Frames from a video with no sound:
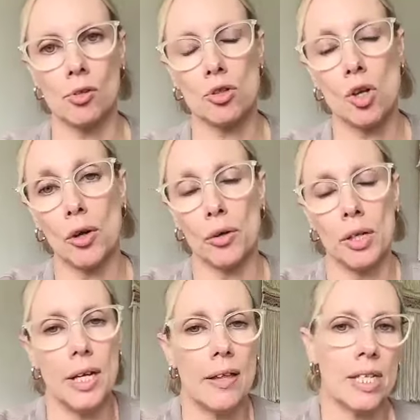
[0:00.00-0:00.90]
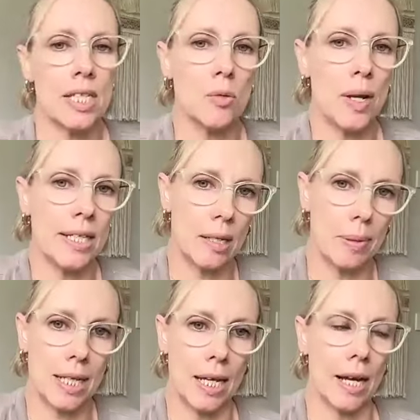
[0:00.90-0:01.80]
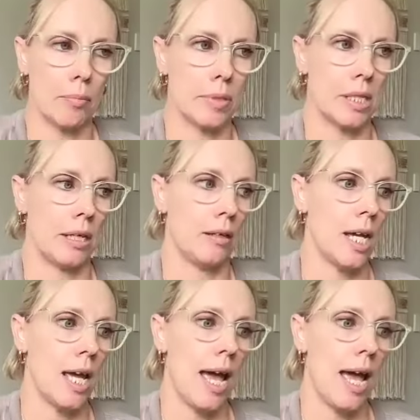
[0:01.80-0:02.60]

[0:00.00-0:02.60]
So this is where DBT comes in.